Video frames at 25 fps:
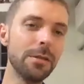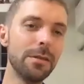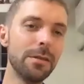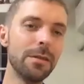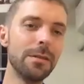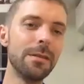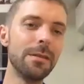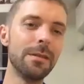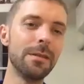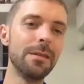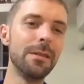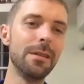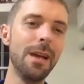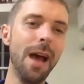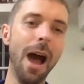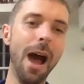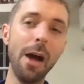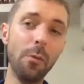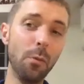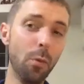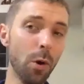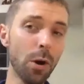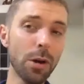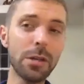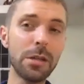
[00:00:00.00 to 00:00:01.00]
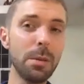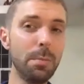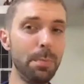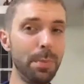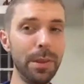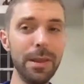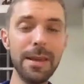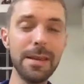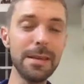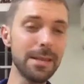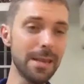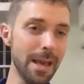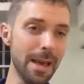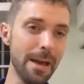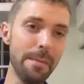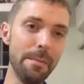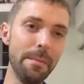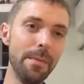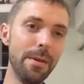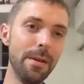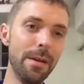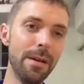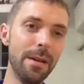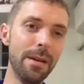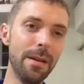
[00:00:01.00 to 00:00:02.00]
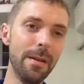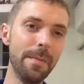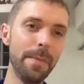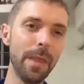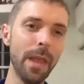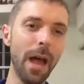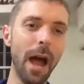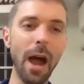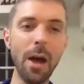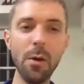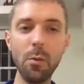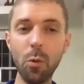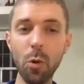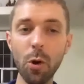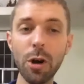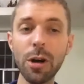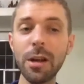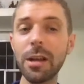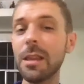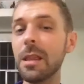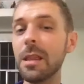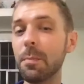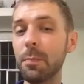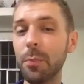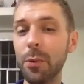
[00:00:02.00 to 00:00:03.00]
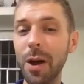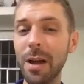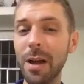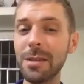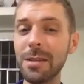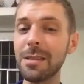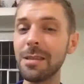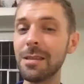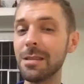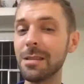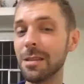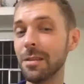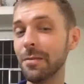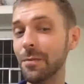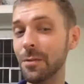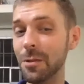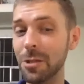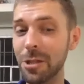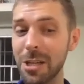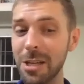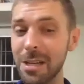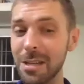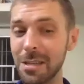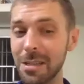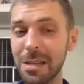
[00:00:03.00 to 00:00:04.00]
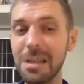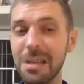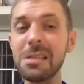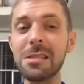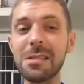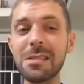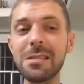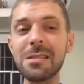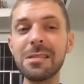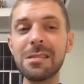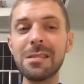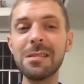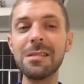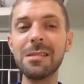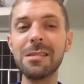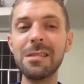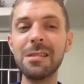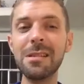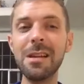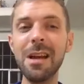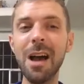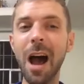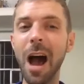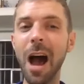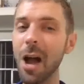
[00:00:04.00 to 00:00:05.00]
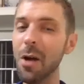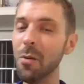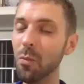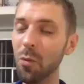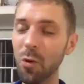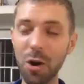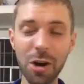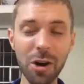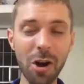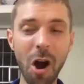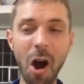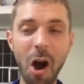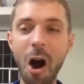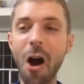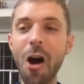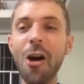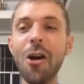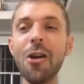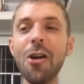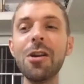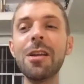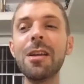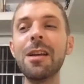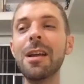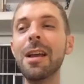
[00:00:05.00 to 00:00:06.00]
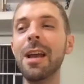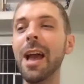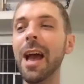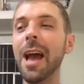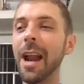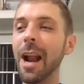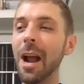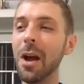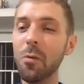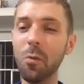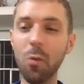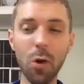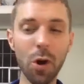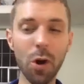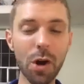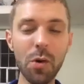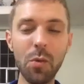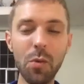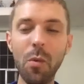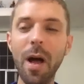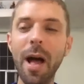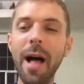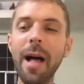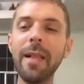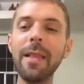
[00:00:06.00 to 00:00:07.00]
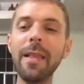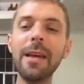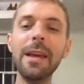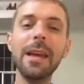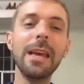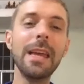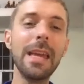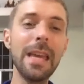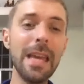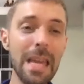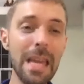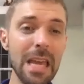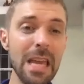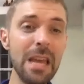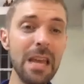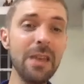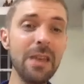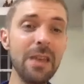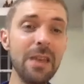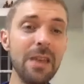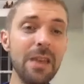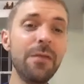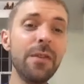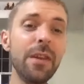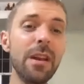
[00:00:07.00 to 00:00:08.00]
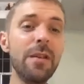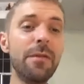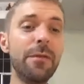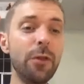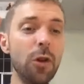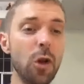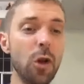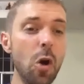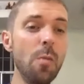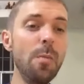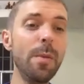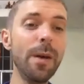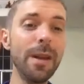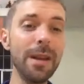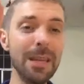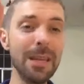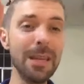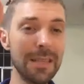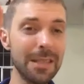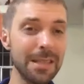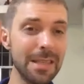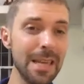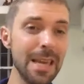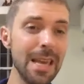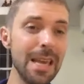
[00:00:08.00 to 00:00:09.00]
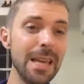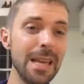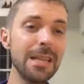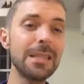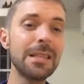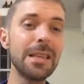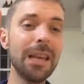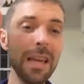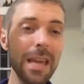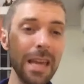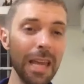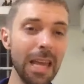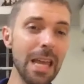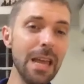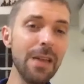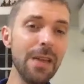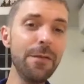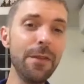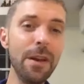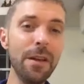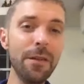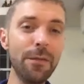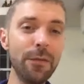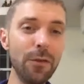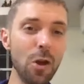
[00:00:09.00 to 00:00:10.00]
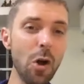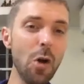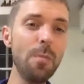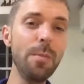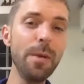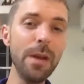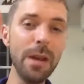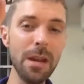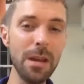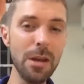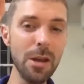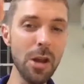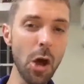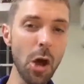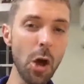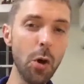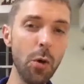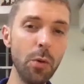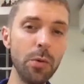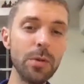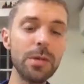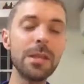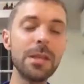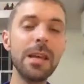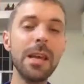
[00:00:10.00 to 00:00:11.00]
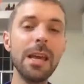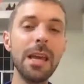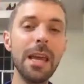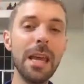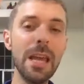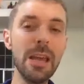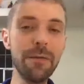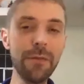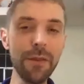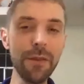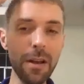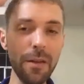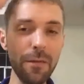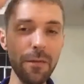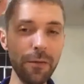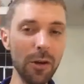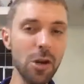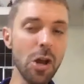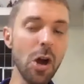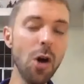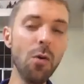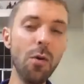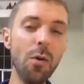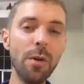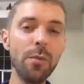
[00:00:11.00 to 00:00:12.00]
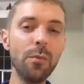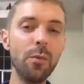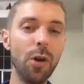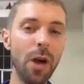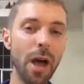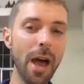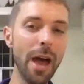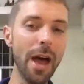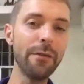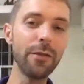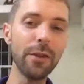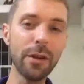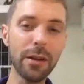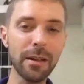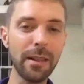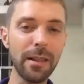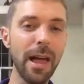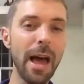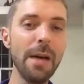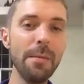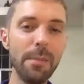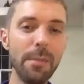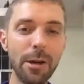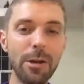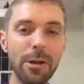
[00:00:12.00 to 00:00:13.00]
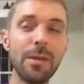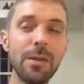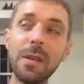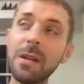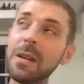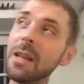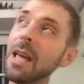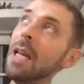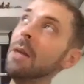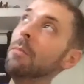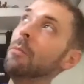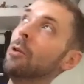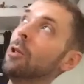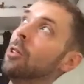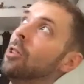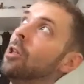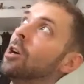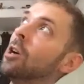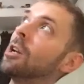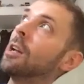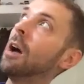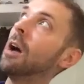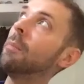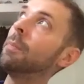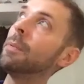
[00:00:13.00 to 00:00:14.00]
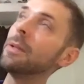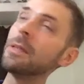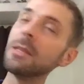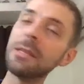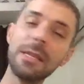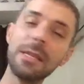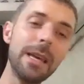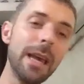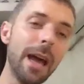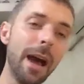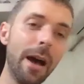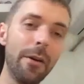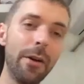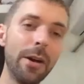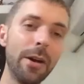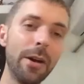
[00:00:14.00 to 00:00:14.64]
I work to please him. I work in the presence of Jesus. I work hard and I work well, even if nobody sees, even if nobody knows, even if no one will ever climb under the table, look up and see how I